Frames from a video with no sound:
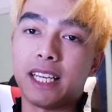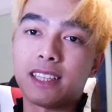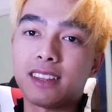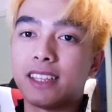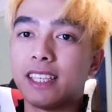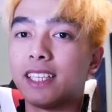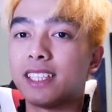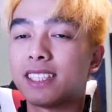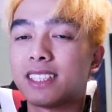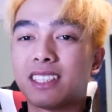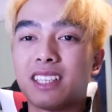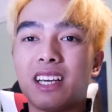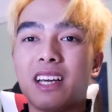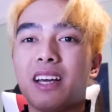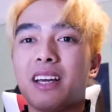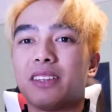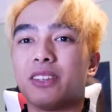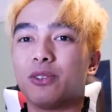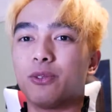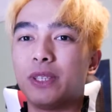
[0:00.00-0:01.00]
get this,
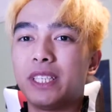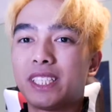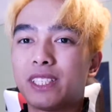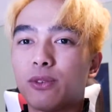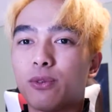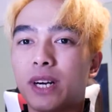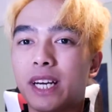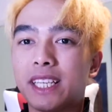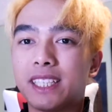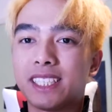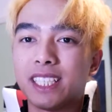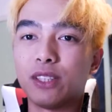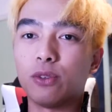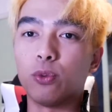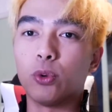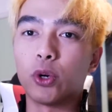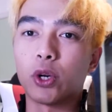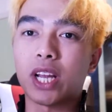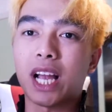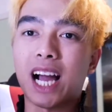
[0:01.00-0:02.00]
the reason why it
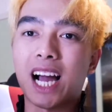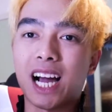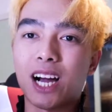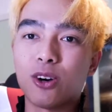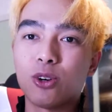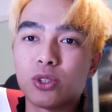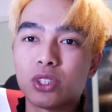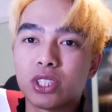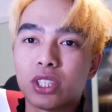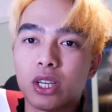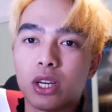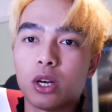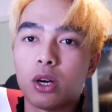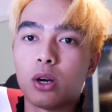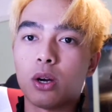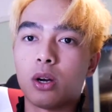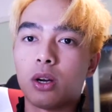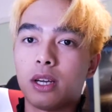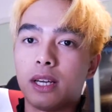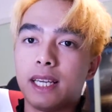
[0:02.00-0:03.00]
didn't work out
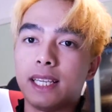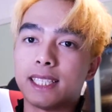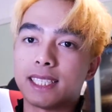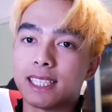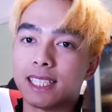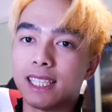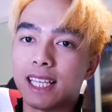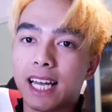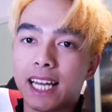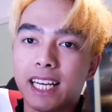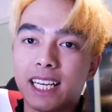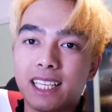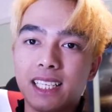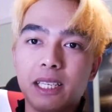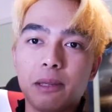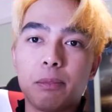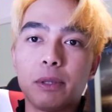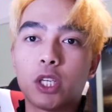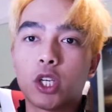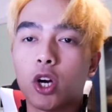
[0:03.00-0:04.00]
is
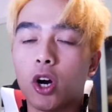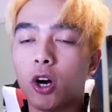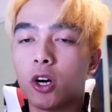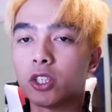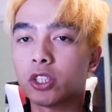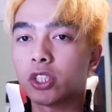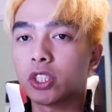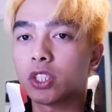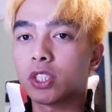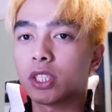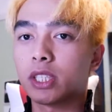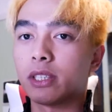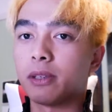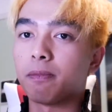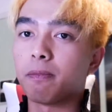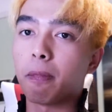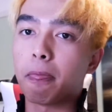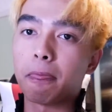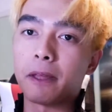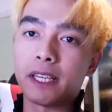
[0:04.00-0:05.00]
likely because
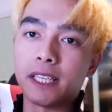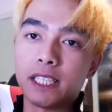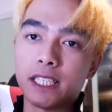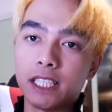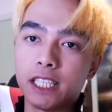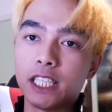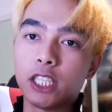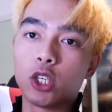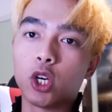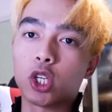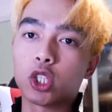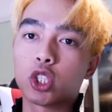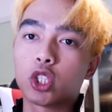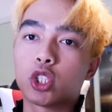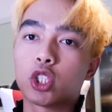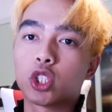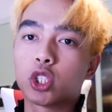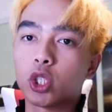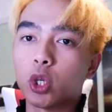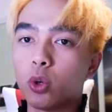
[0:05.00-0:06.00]
he got
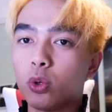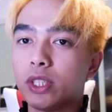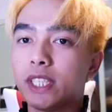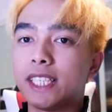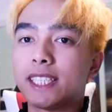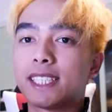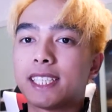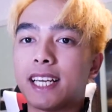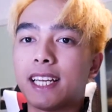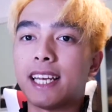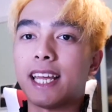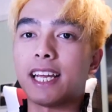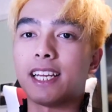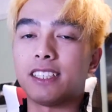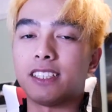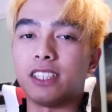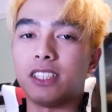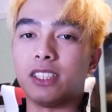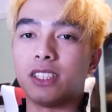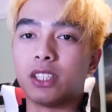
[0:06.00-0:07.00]
so
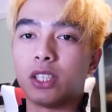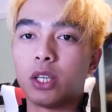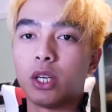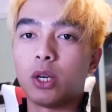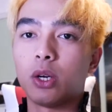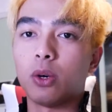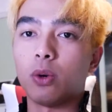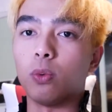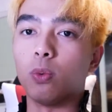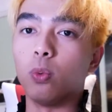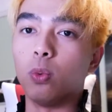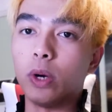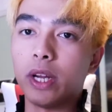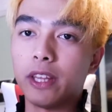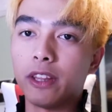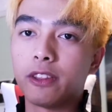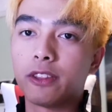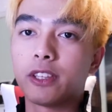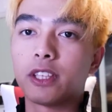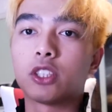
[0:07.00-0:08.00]
disconnected
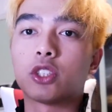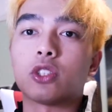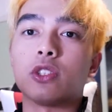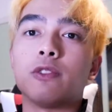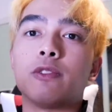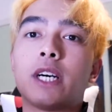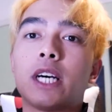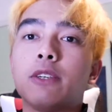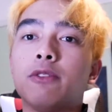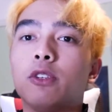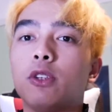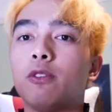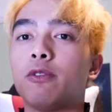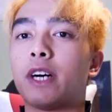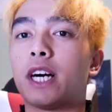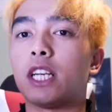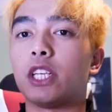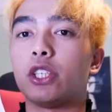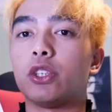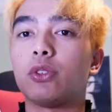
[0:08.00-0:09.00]
with survival
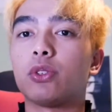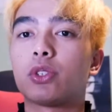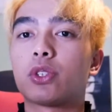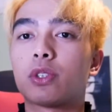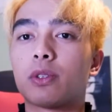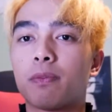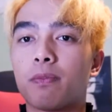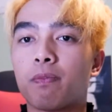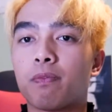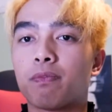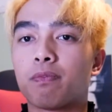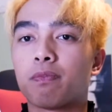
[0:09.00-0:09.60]
values.